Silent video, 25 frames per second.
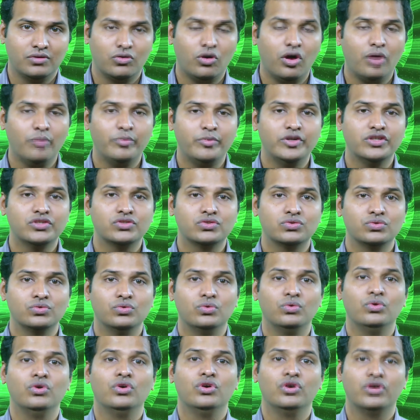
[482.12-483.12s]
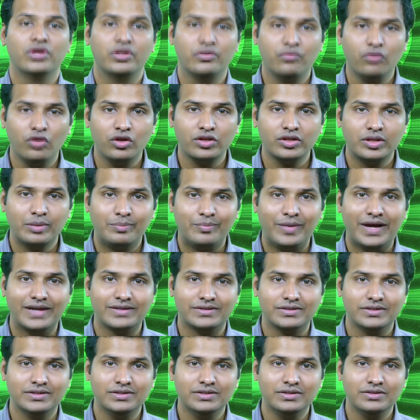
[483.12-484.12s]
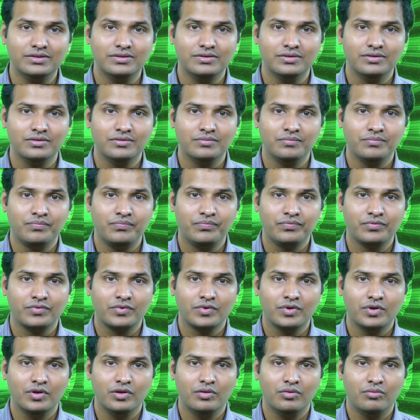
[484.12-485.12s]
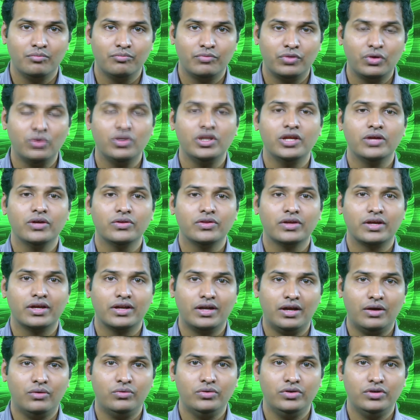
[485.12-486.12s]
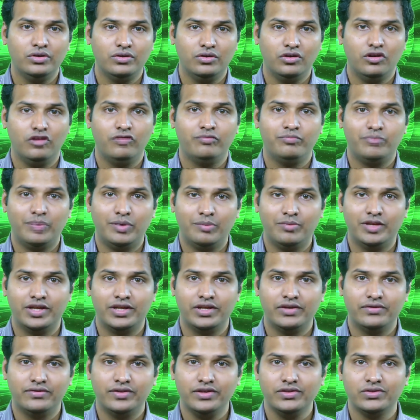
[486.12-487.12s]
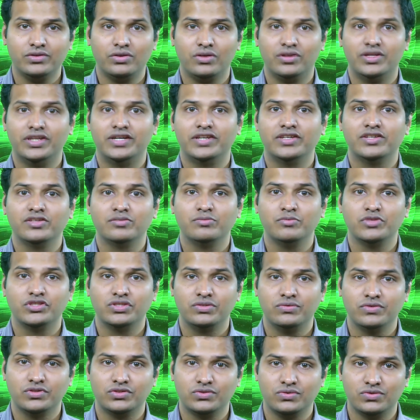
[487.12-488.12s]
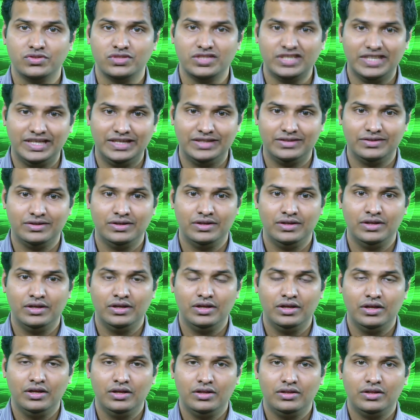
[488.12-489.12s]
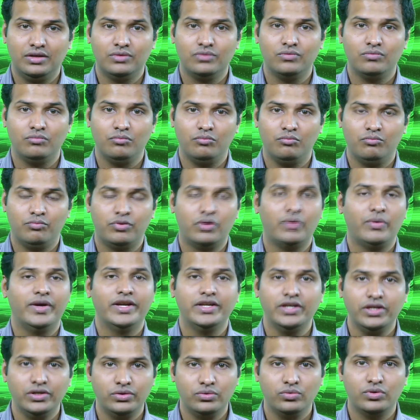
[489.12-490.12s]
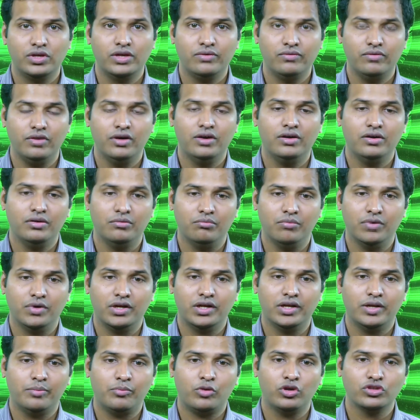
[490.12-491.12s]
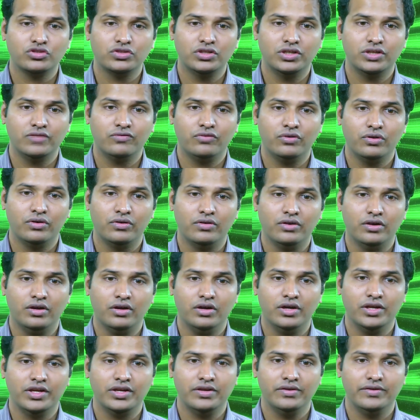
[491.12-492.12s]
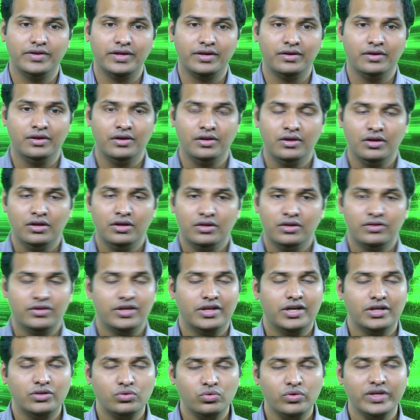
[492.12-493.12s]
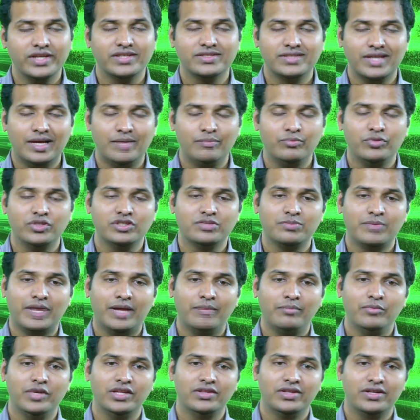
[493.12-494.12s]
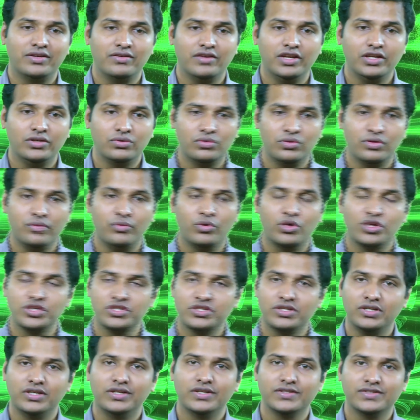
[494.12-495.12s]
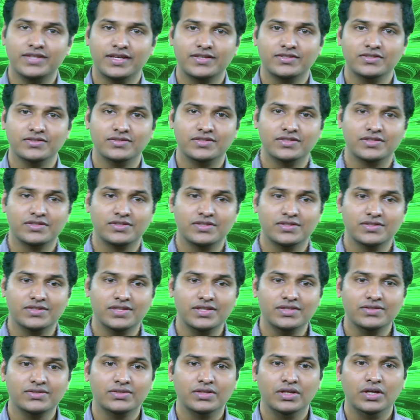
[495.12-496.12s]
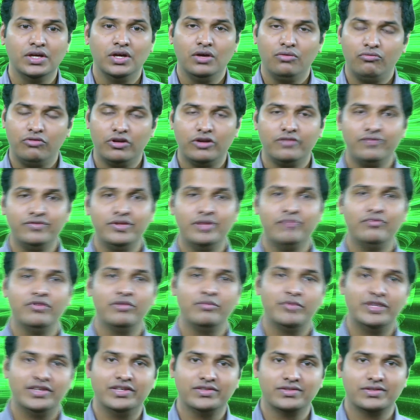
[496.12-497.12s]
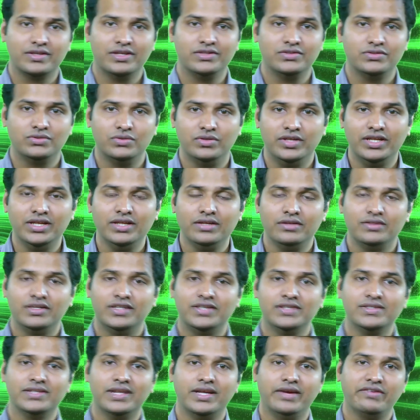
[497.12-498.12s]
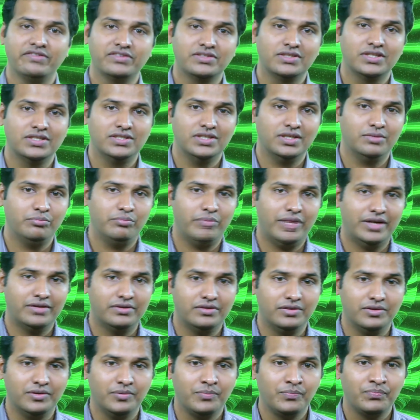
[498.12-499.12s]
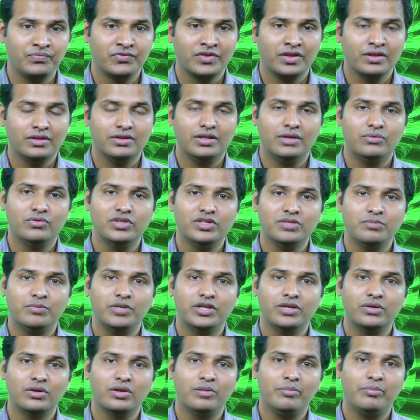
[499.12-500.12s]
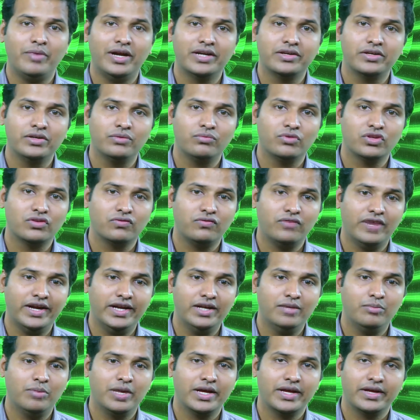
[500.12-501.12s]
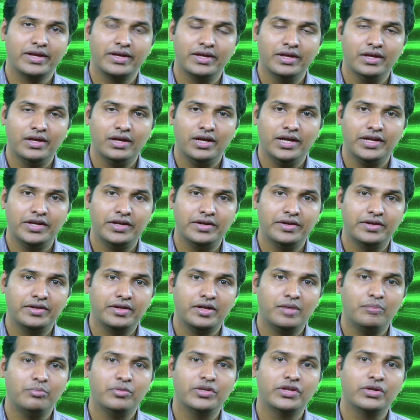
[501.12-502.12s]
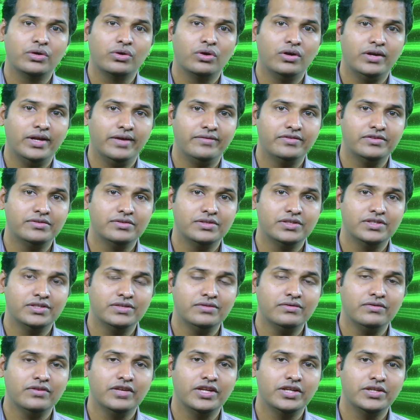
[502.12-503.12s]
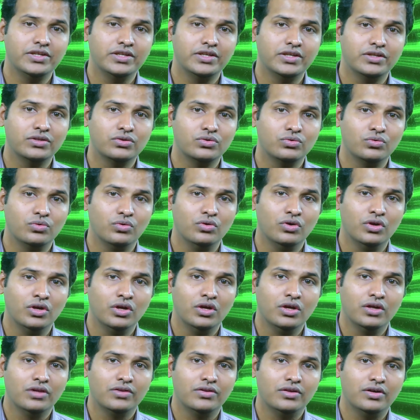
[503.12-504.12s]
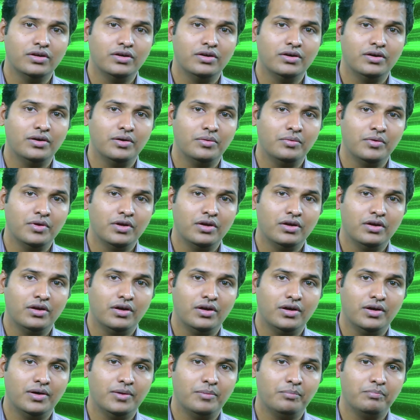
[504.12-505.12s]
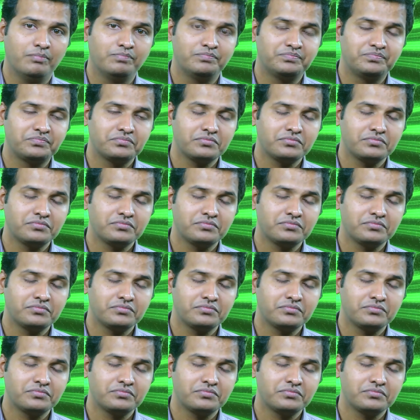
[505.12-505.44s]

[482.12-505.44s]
governments to revoke the patent purely on the ground of public interest or that it is mischievous to state. Now provided you give a, uh, an opportunity for a uh, hearing. There are two examples primarily that lead to revocation under section 66. One of them will be discussed today that is Avesthagen patent. Now this particular patent was filed by an Indian company called Avesthagen relating to the um,